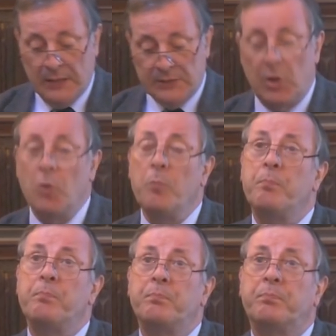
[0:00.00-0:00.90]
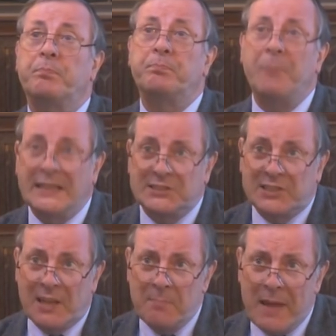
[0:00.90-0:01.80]
So
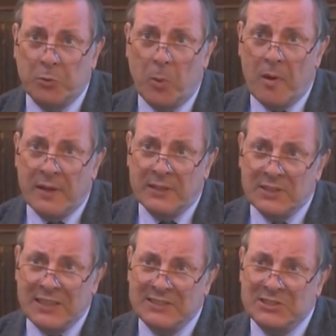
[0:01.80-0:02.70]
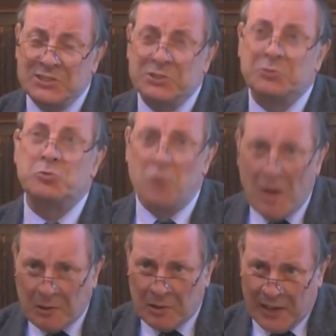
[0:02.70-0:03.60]
basically, Medawar is, is
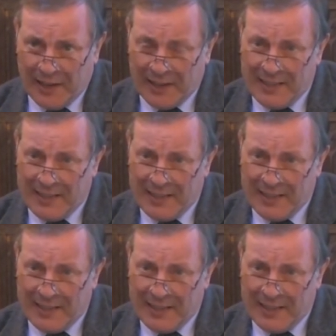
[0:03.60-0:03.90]
struggling.